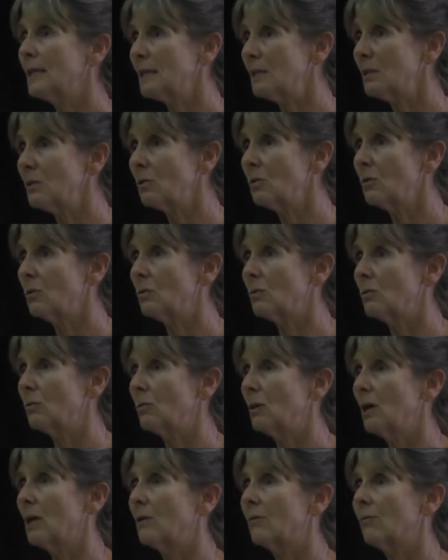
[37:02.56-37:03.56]
to you and
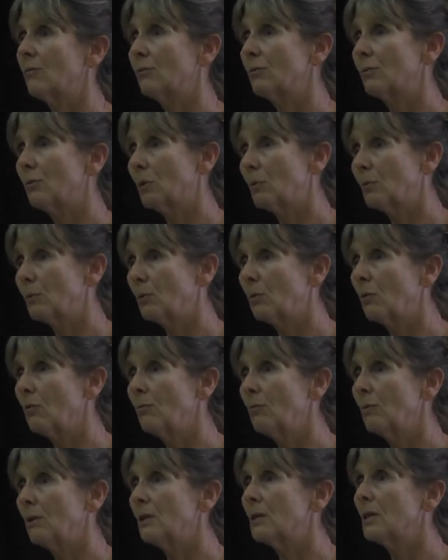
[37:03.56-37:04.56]
for
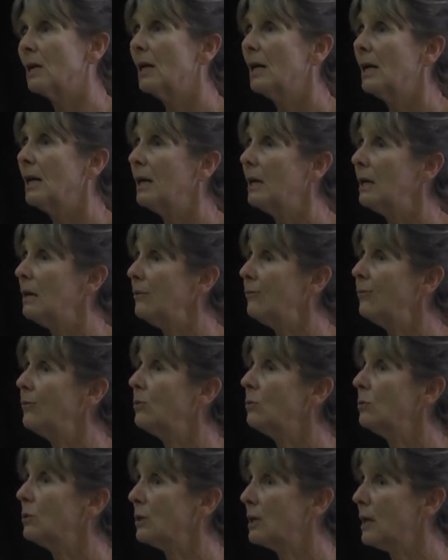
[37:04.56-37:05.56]
improvement if you
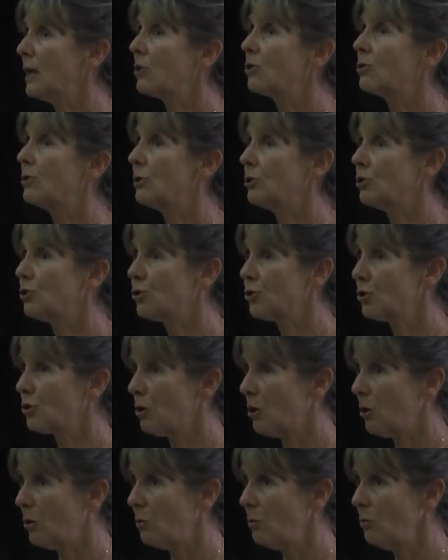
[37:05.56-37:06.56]
can actually
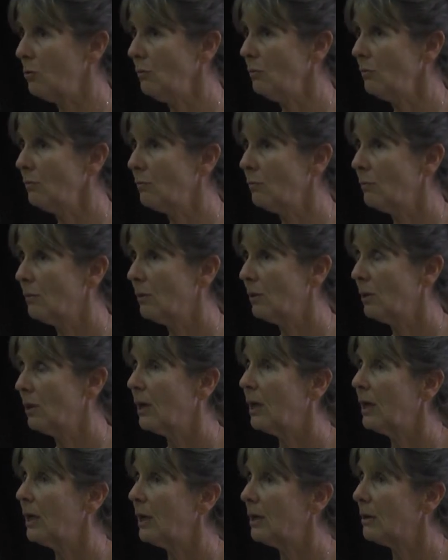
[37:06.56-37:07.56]
show
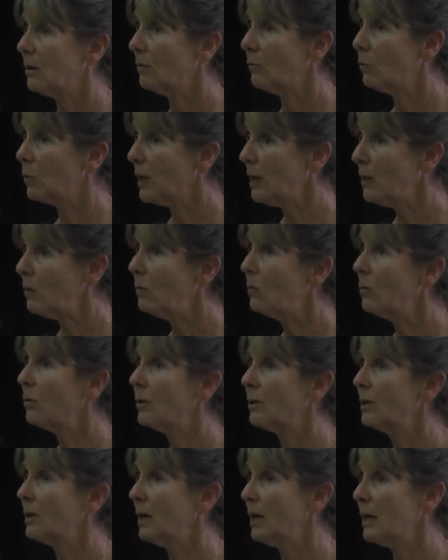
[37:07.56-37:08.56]
in a
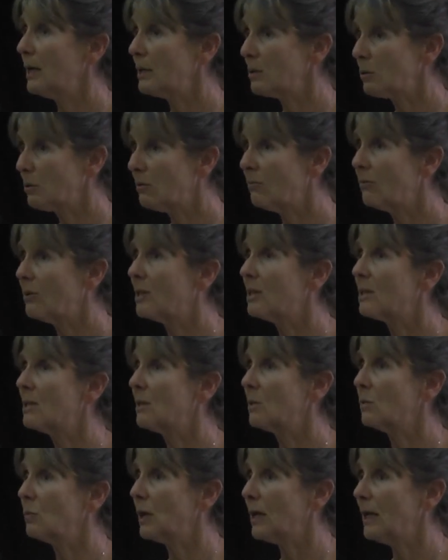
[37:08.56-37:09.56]
well-organized, convincing
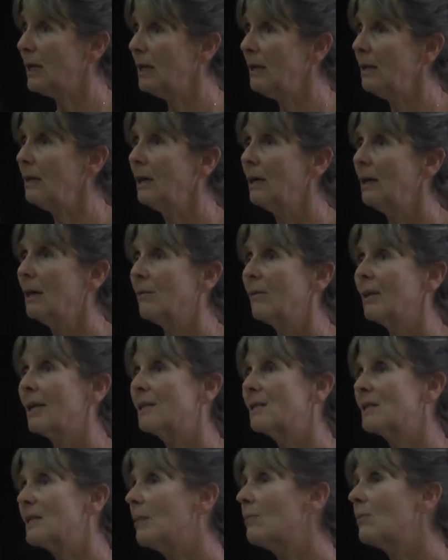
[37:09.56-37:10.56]
way that
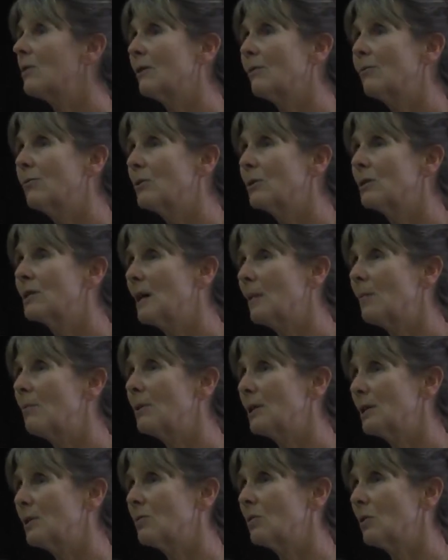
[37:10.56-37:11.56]
something, for example, is
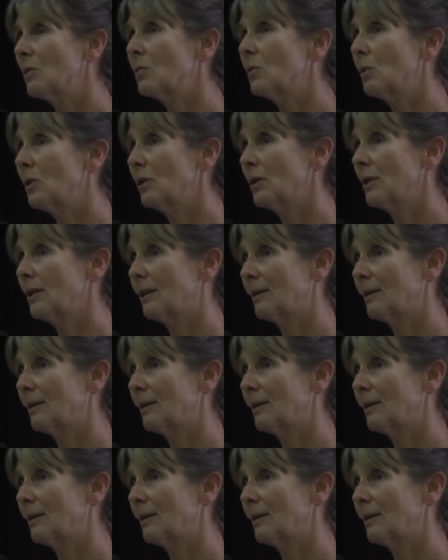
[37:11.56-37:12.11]
not working.